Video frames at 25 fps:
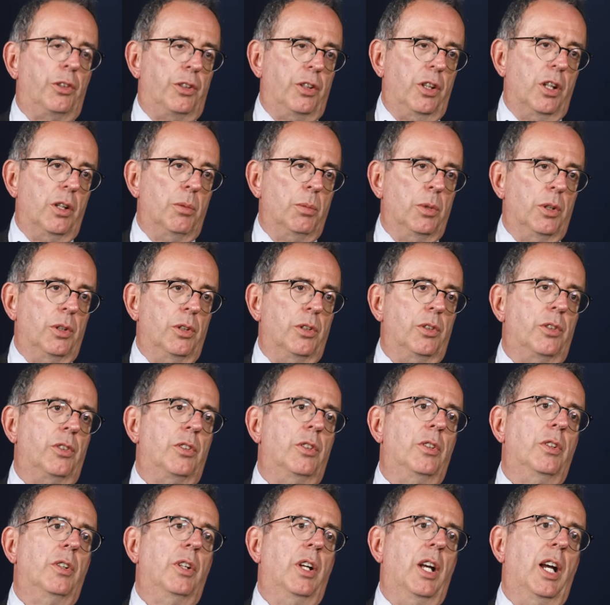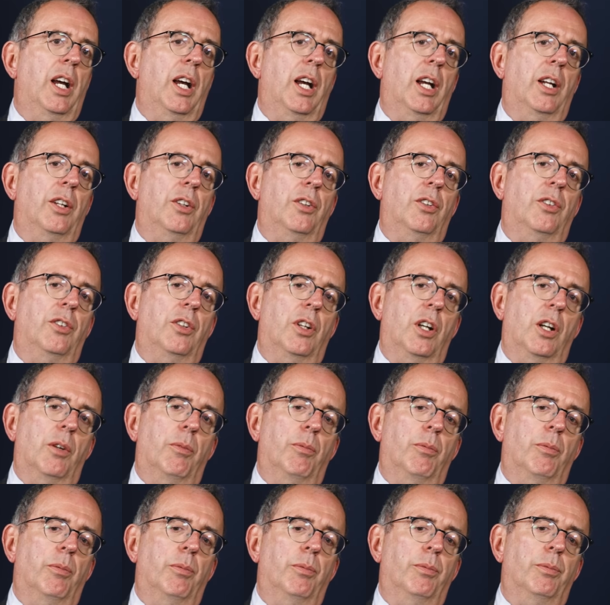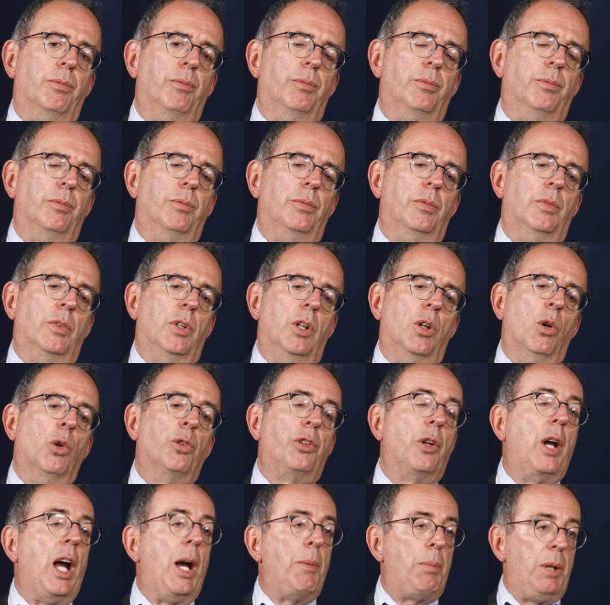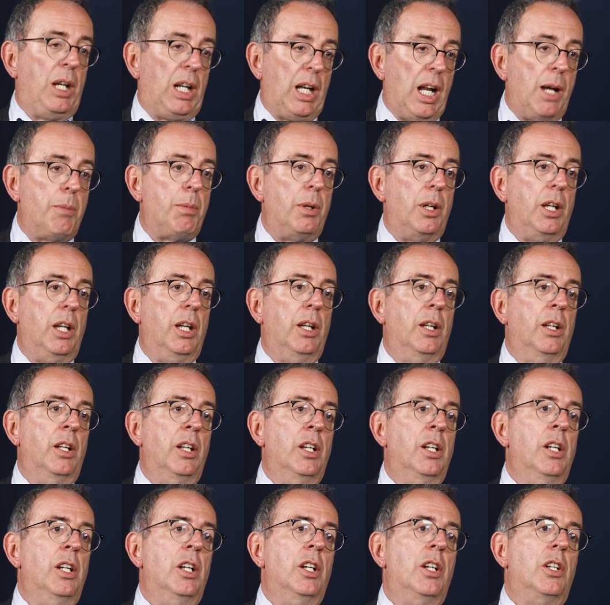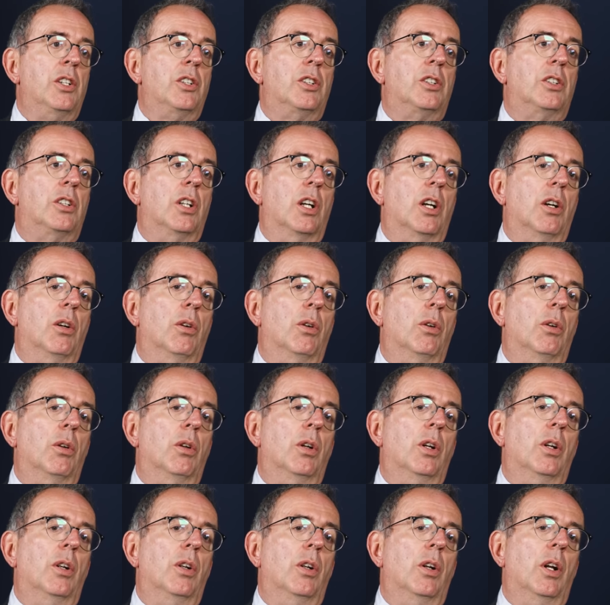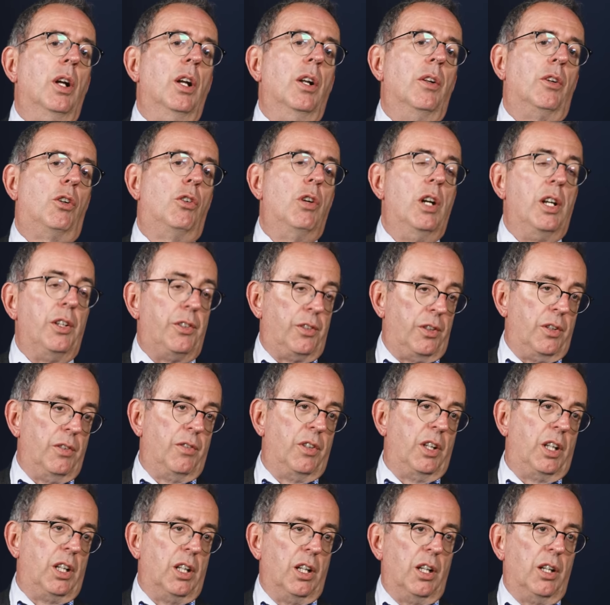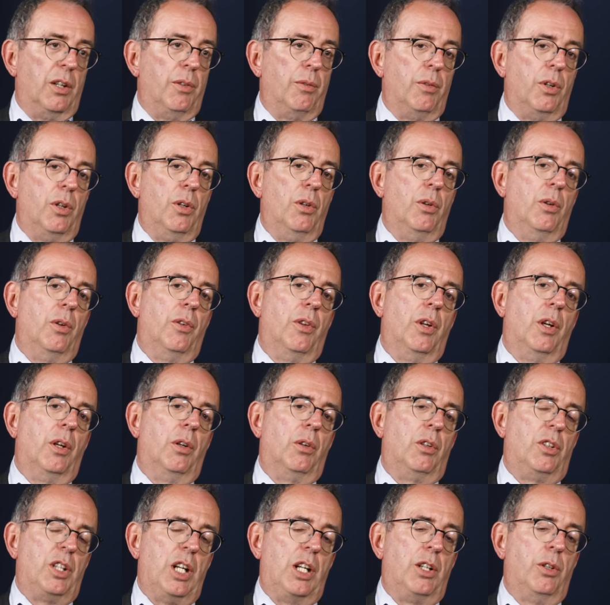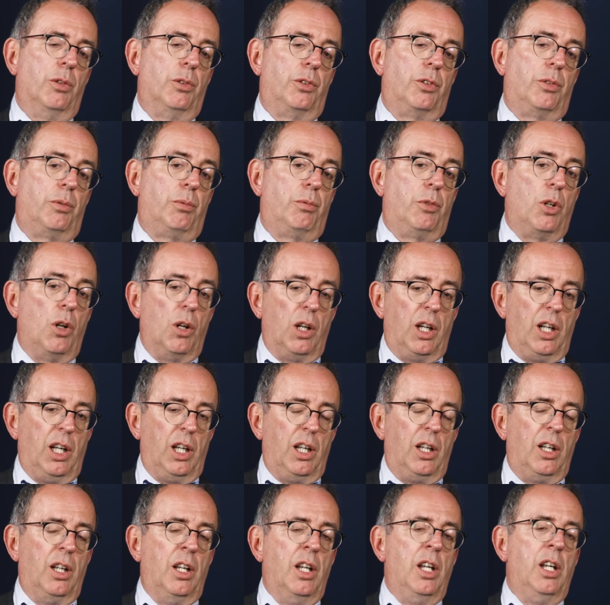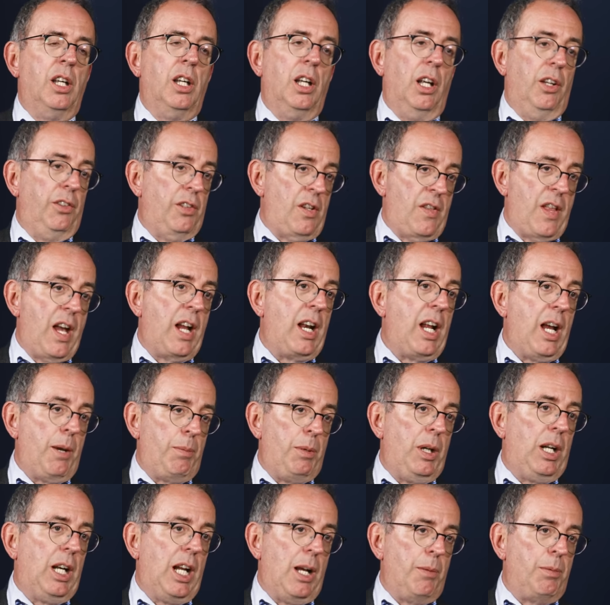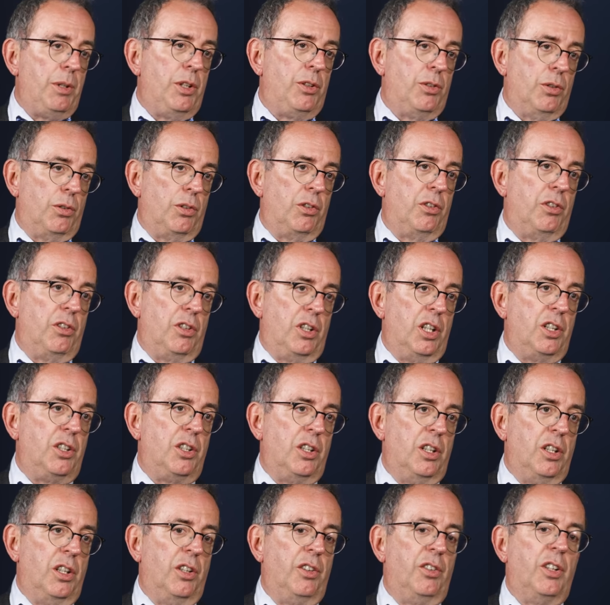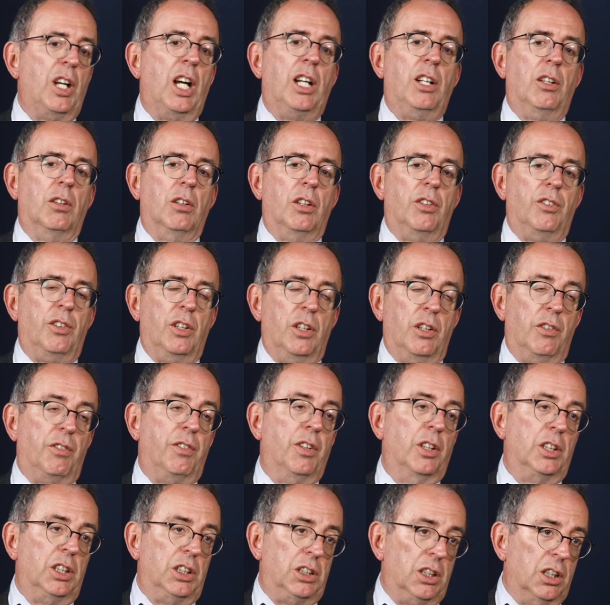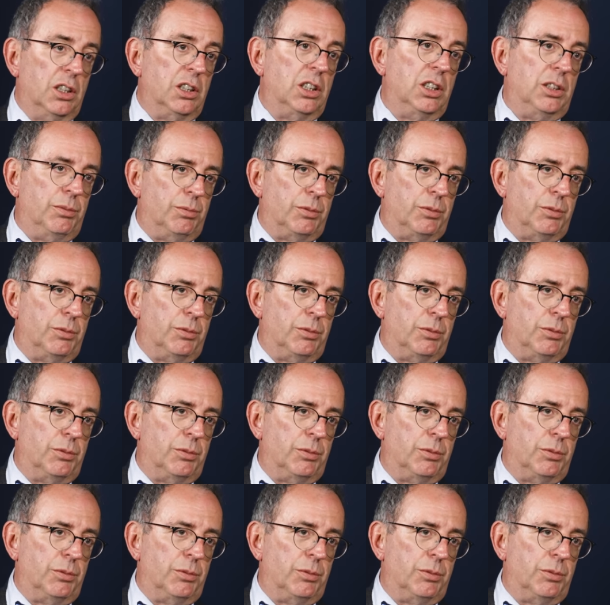sermons and also happy clappy. So Chris, the vicar, who Daniel's colleague, is in that happy clappy sort of tradition, and Daniel is in the fuddy-duddy